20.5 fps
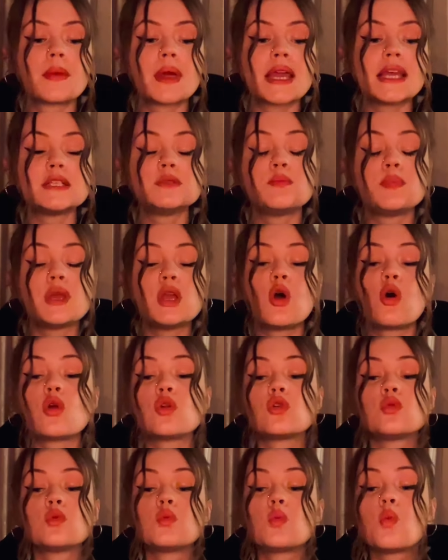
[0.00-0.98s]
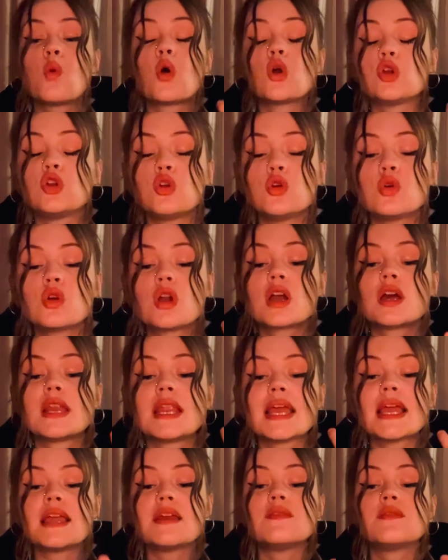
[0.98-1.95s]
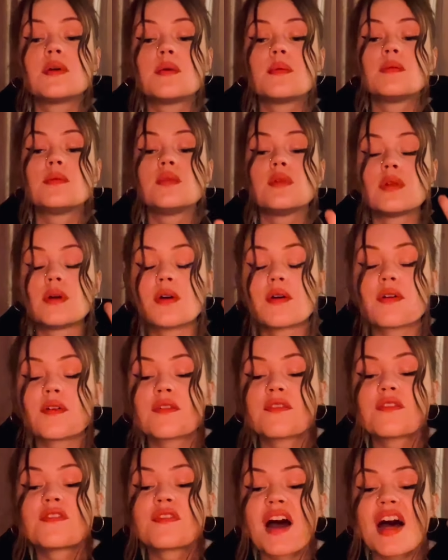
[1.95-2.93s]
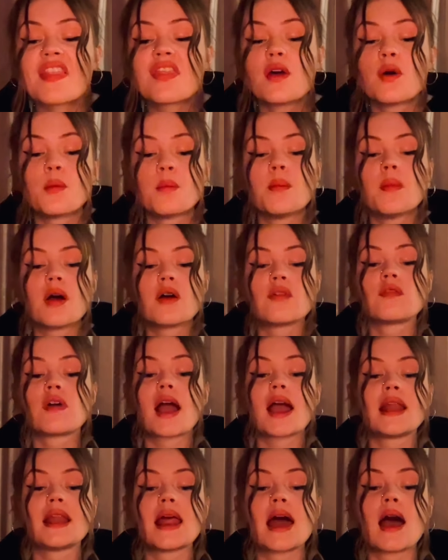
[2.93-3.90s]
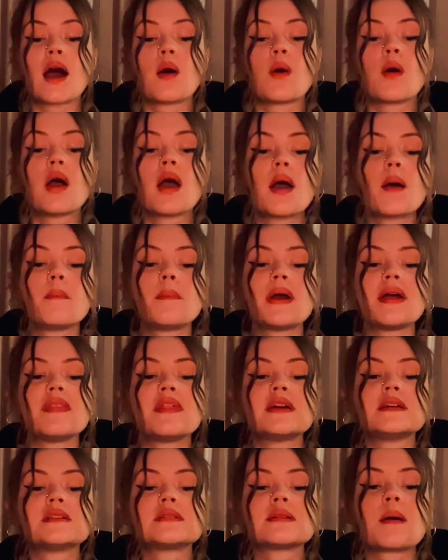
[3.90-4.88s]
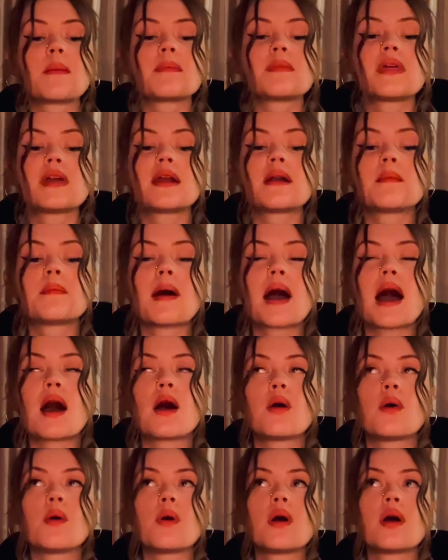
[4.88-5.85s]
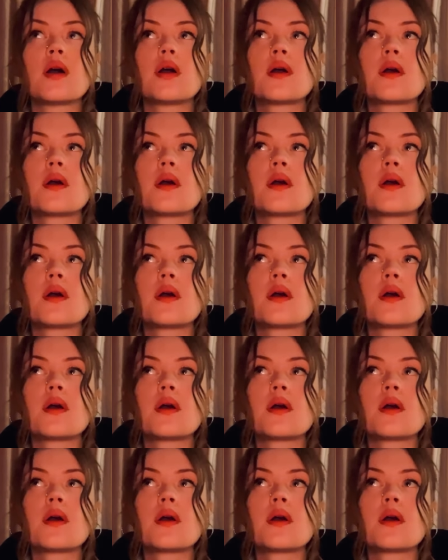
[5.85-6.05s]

is beyond what you can even fathom right now. But there's something about